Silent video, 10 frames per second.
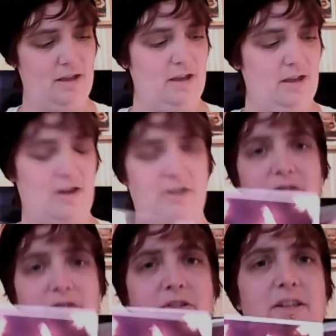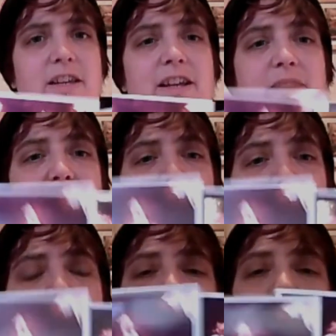I know that Dean Ambrose
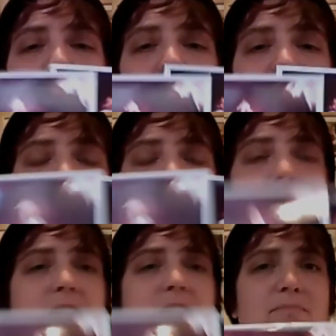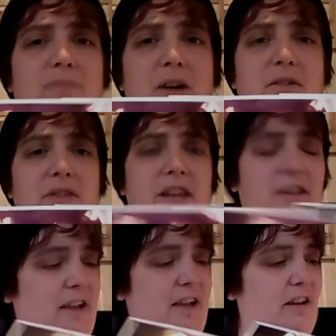was one of the Undertaker's
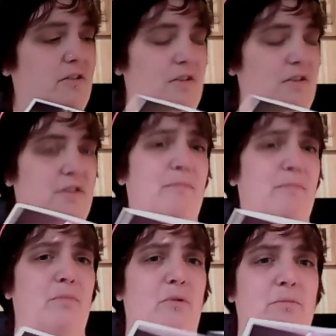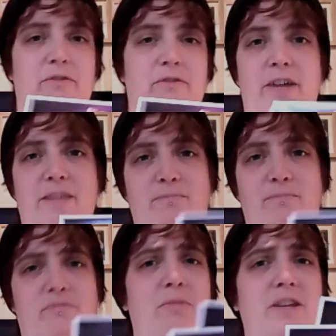acolytes at some point before he
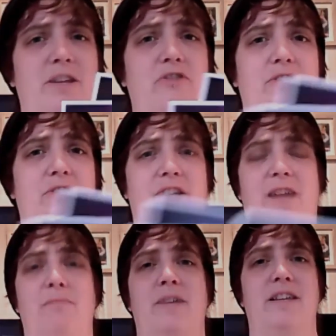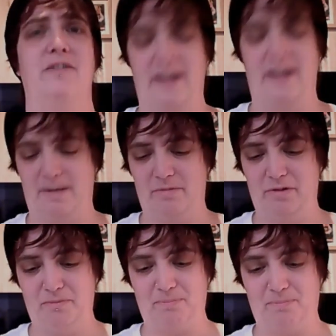properly joined the company as Dean Ambrose.
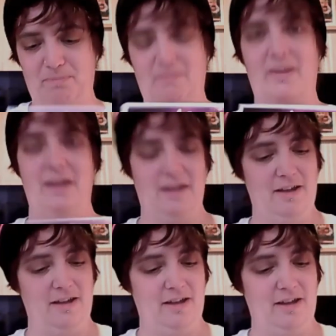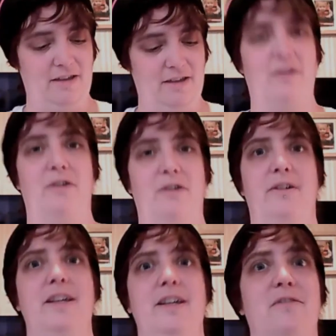So
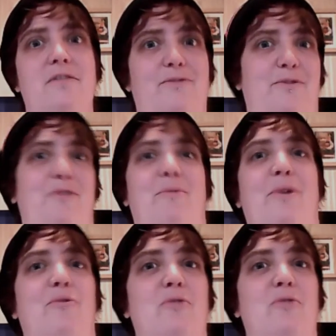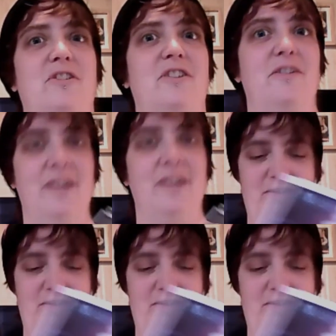yes, I thought you might all like to know that.